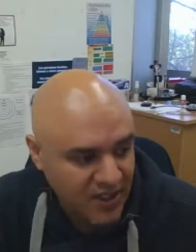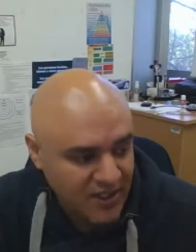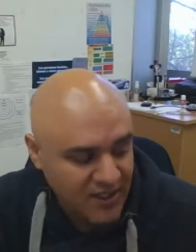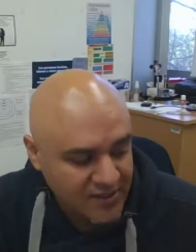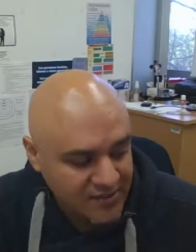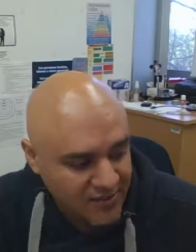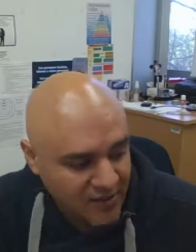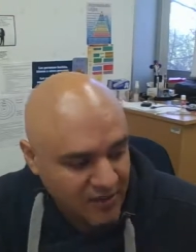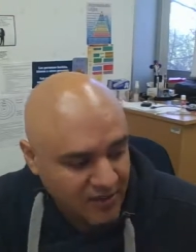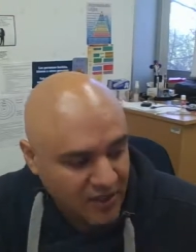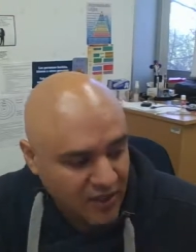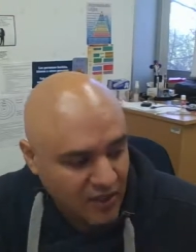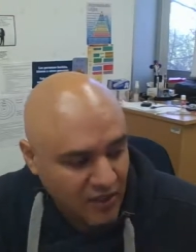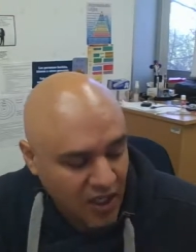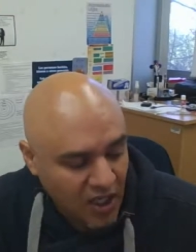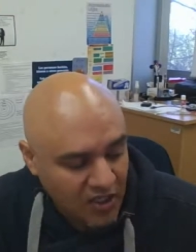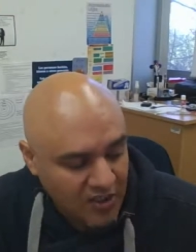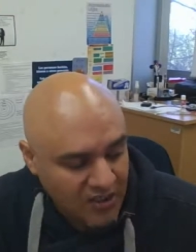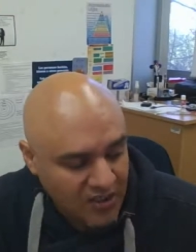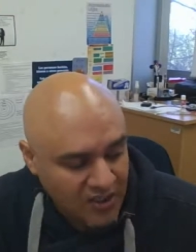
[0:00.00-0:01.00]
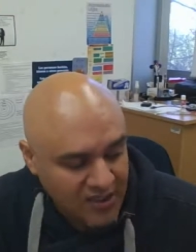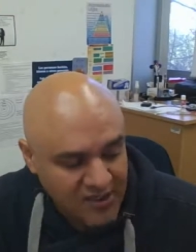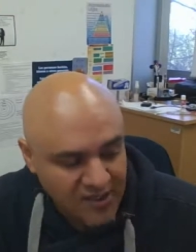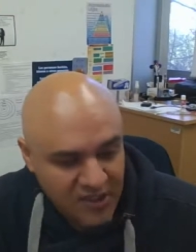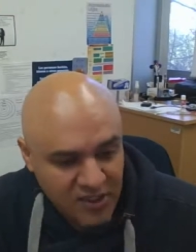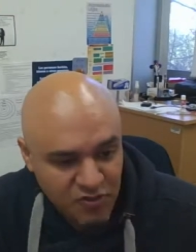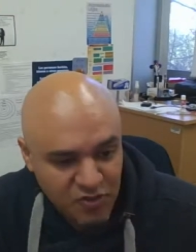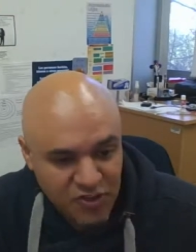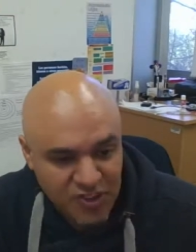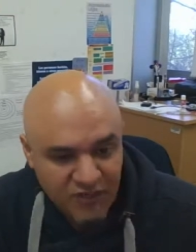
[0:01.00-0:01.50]
in a certain context,
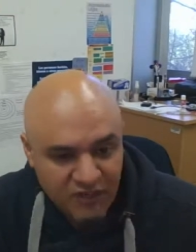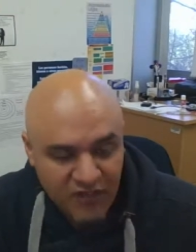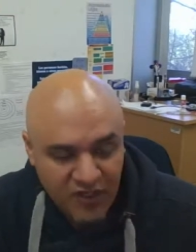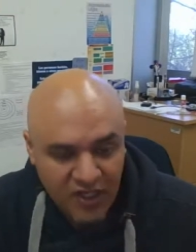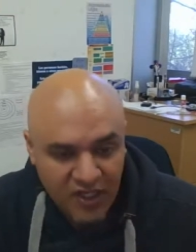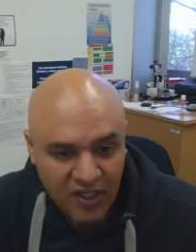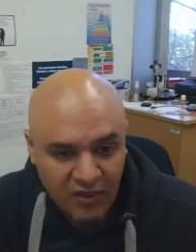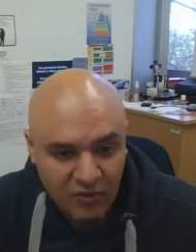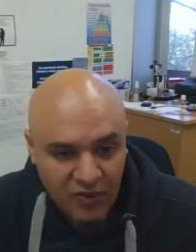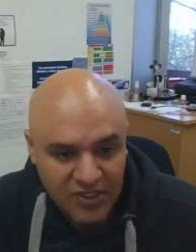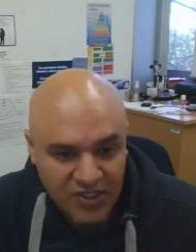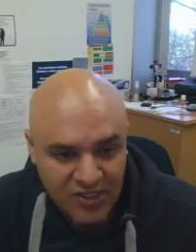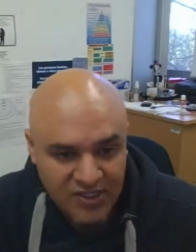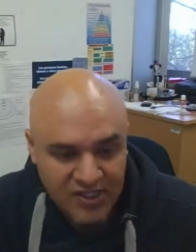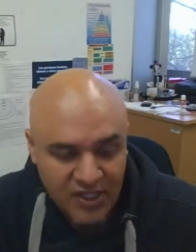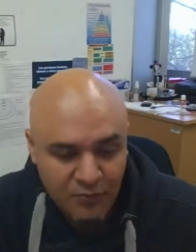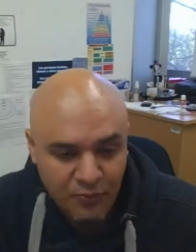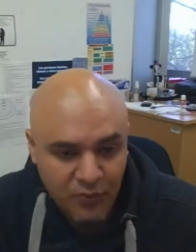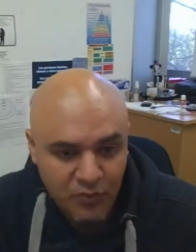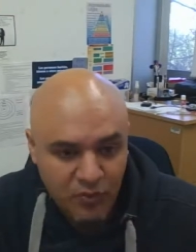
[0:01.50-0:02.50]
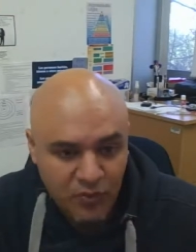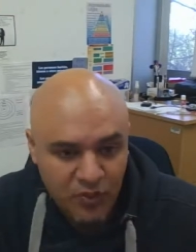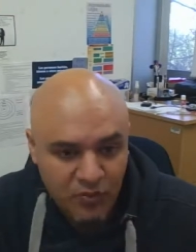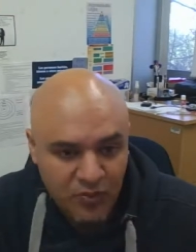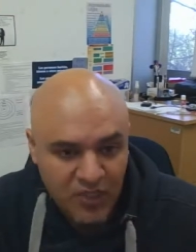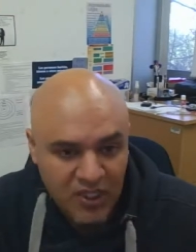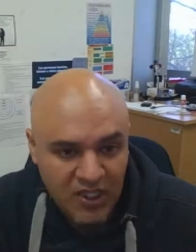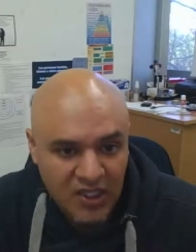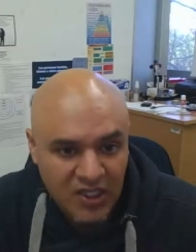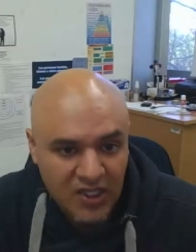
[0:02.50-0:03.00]
the specific language example would
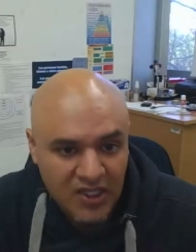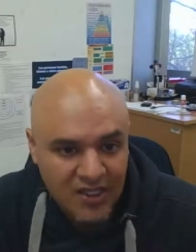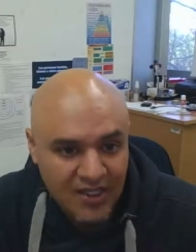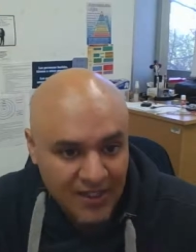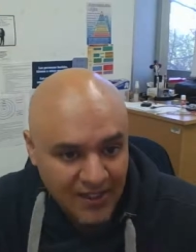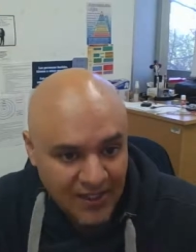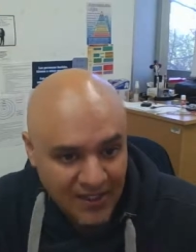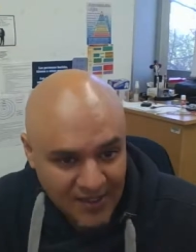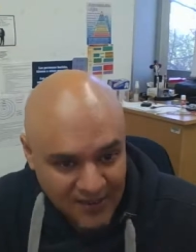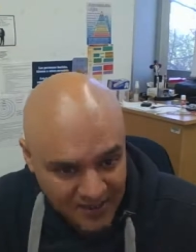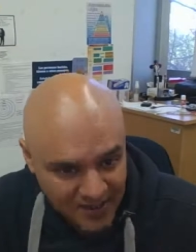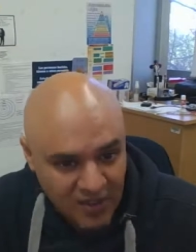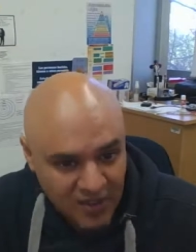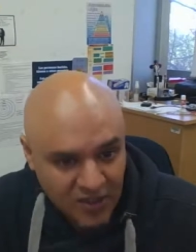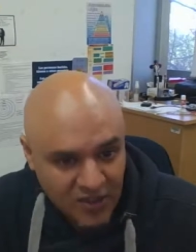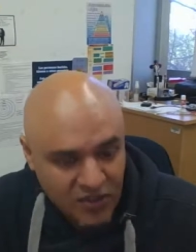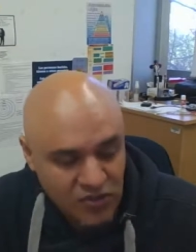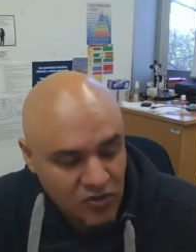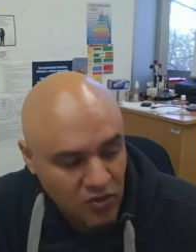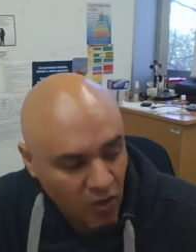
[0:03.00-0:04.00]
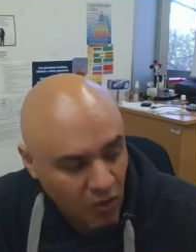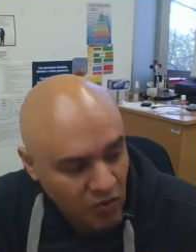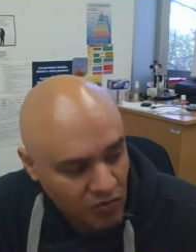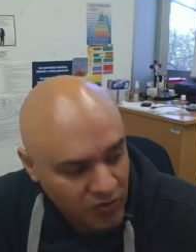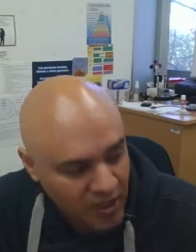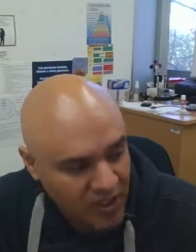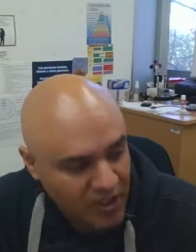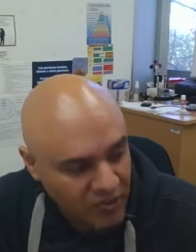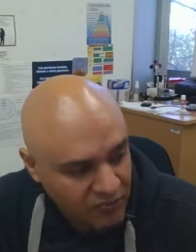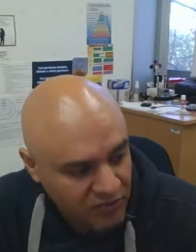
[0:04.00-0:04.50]
be a sentence
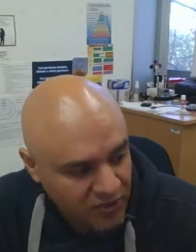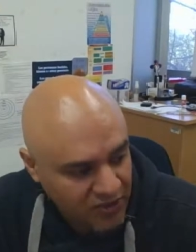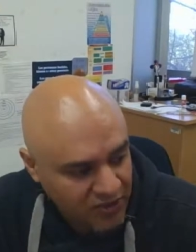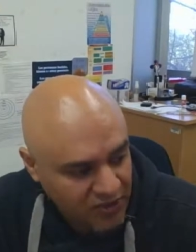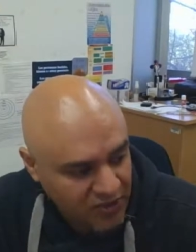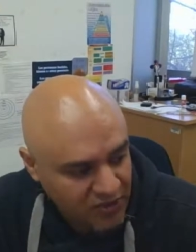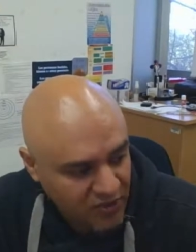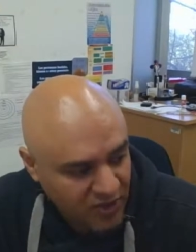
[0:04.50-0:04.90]
already written.